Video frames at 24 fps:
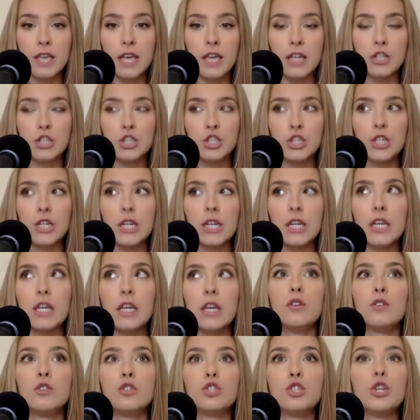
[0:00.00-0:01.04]
and she
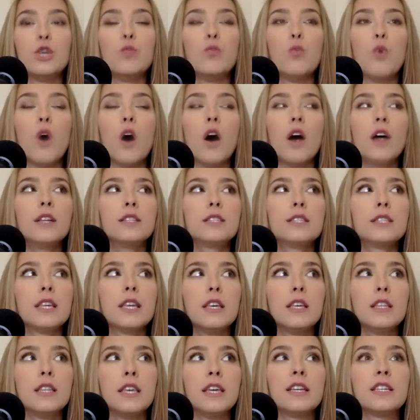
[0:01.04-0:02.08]
wants
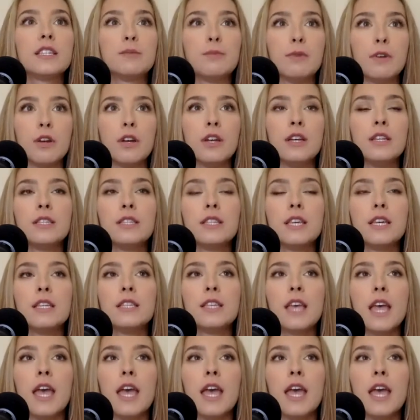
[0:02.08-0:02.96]
the experiences.